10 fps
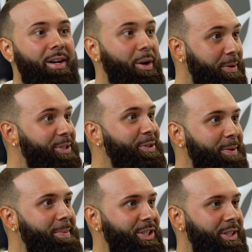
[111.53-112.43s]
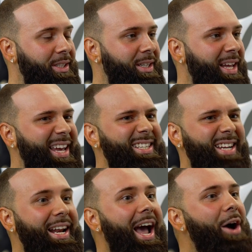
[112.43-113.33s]
Number two, the mission is
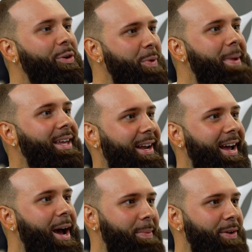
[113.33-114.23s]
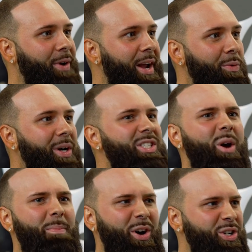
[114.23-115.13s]
kind of how do we make that happen, right? What's our
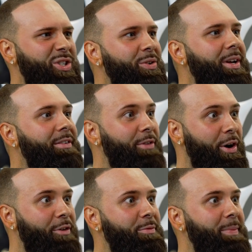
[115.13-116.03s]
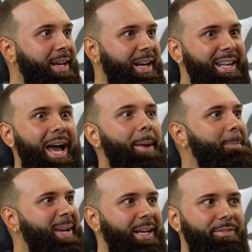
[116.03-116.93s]
personal involvement in that
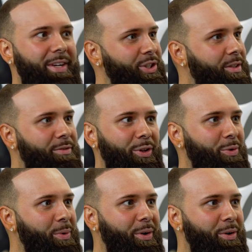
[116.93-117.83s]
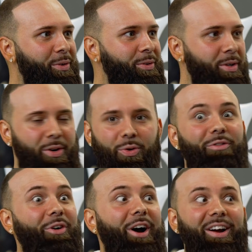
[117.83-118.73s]
big vision for the world or
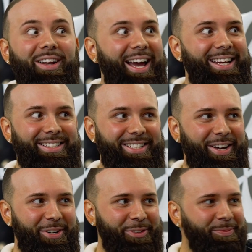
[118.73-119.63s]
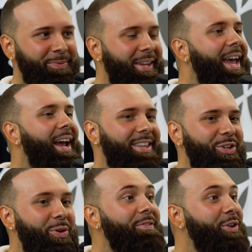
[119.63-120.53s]
for our clientele? And then
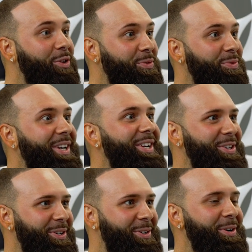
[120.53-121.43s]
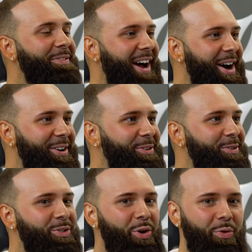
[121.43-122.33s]
you have your core
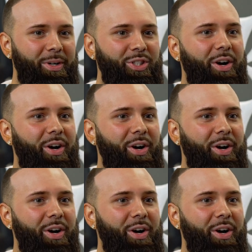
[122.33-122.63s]
values, which